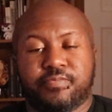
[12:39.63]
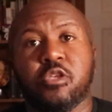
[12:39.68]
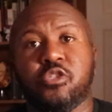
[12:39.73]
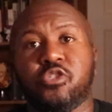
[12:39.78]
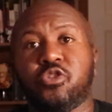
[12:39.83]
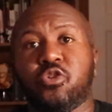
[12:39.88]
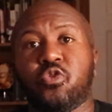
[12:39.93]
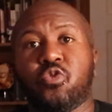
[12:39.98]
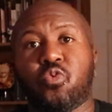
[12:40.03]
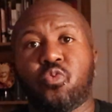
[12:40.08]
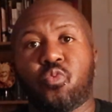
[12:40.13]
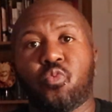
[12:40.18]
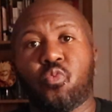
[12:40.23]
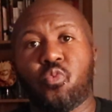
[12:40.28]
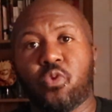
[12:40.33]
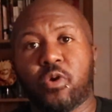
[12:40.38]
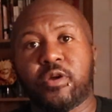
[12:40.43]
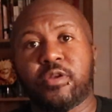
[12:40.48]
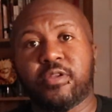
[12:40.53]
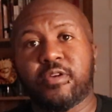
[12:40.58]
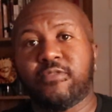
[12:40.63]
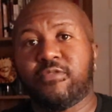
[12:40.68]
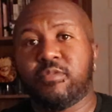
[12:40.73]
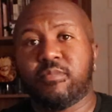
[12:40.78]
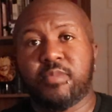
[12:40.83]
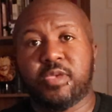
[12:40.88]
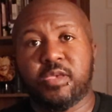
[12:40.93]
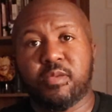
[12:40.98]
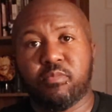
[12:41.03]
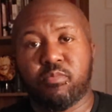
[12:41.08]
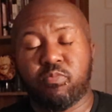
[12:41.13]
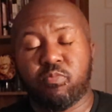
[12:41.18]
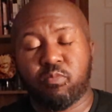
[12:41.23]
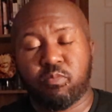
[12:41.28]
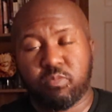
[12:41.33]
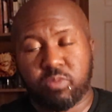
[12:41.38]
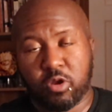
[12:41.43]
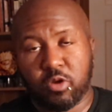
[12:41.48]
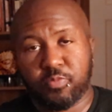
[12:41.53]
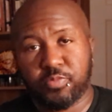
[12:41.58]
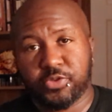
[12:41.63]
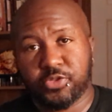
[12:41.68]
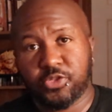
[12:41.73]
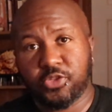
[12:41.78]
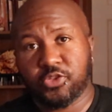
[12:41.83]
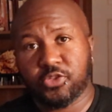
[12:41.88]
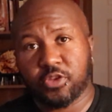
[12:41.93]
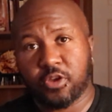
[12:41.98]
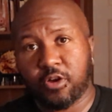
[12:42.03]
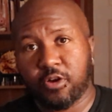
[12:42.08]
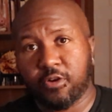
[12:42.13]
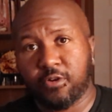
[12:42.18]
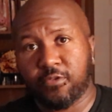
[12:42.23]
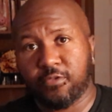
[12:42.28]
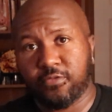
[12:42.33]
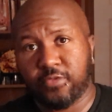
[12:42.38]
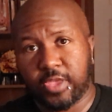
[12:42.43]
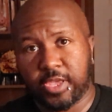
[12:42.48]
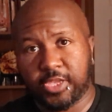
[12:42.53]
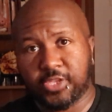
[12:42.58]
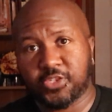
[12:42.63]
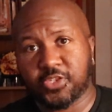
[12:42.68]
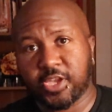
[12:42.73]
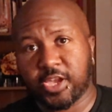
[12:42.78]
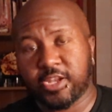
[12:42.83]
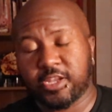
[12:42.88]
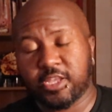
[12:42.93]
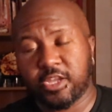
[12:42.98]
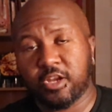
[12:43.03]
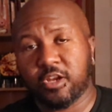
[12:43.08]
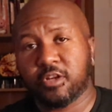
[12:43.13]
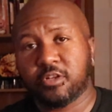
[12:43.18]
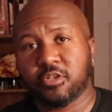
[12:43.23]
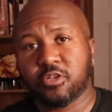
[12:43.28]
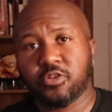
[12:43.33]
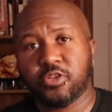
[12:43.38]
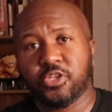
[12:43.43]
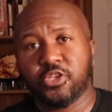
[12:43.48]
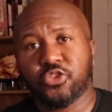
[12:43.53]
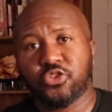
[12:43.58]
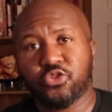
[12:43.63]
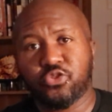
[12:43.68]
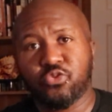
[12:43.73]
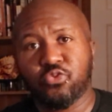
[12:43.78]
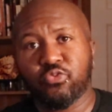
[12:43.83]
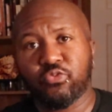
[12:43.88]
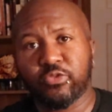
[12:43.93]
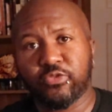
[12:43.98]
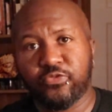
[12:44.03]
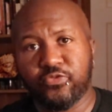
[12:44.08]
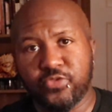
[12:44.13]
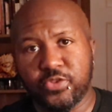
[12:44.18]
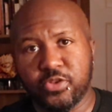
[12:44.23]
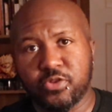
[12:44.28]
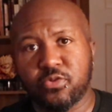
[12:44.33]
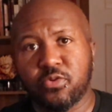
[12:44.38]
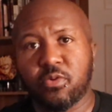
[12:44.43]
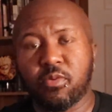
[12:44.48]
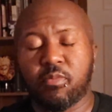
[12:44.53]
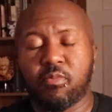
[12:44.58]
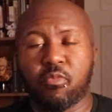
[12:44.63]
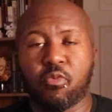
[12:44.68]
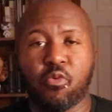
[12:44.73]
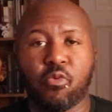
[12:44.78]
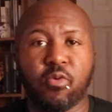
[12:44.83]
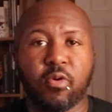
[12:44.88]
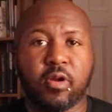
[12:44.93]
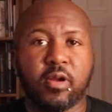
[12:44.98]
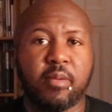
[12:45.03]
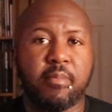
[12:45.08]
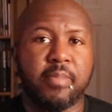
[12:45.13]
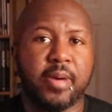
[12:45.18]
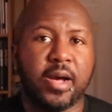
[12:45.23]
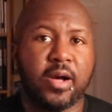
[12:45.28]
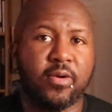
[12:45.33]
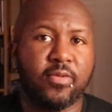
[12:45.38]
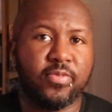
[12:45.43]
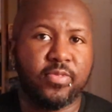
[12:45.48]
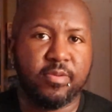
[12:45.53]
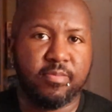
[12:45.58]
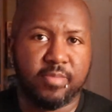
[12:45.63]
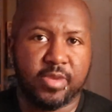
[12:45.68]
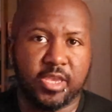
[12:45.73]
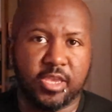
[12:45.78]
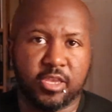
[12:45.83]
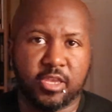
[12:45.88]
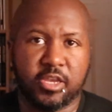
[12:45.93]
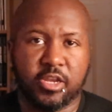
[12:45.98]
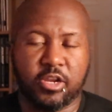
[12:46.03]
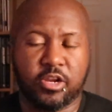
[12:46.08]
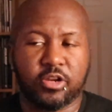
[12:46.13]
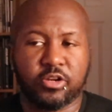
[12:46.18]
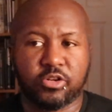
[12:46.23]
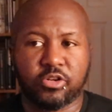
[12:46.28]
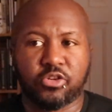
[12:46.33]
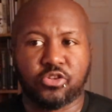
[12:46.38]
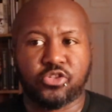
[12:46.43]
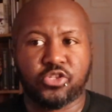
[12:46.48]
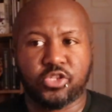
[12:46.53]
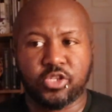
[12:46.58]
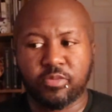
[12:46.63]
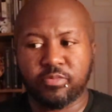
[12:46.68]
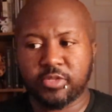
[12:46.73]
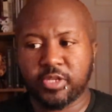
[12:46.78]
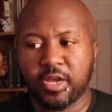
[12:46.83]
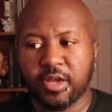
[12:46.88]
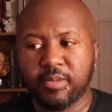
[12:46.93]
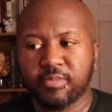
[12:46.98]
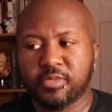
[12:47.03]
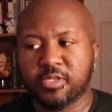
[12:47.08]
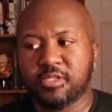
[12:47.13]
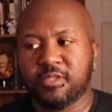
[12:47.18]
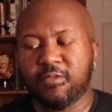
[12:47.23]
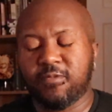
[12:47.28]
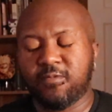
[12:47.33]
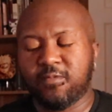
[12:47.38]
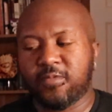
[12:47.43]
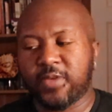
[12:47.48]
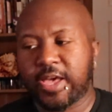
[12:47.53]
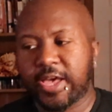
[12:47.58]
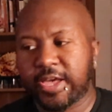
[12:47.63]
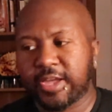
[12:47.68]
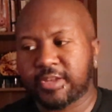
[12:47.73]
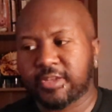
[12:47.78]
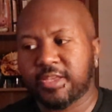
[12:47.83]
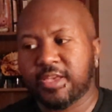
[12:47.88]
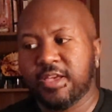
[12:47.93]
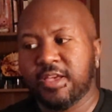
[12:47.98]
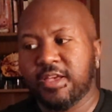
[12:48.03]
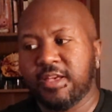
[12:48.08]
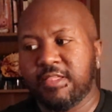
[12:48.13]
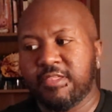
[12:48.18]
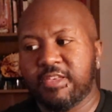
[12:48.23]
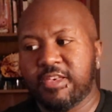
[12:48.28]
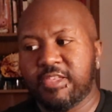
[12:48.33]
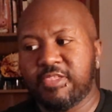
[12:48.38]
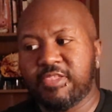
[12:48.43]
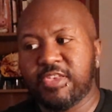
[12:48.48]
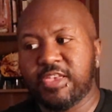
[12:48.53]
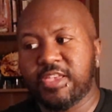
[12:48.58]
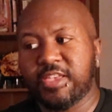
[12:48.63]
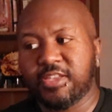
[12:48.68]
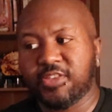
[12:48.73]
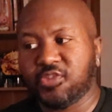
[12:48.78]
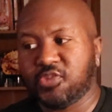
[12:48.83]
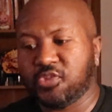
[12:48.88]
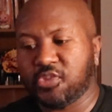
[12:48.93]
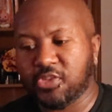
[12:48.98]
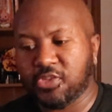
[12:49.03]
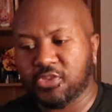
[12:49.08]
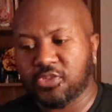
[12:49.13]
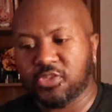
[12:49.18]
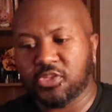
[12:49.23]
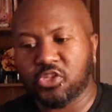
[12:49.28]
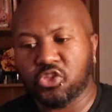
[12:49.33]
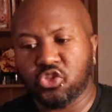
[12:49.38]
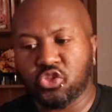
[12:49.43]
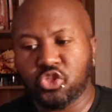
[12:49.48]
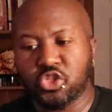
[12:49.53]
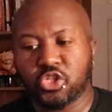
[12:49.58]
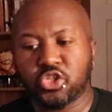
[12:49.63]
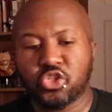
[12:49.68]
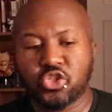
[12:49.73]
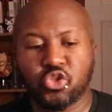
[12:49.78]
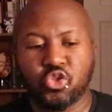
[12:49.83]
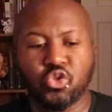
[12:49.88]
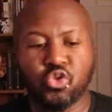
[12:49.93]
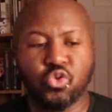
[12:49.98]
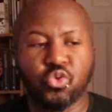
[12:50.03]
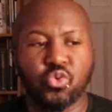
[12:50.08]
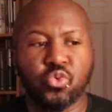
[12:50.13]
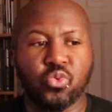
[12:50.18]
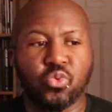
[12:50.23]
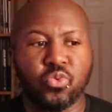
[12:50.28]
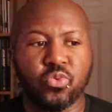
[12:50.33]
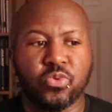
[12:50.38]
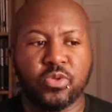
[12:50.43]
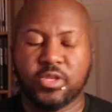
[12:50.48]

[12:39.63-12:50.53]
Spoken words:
So one of the main purposes of a side character is to reveal more about the main character. Sometimes the fact that they exist is just to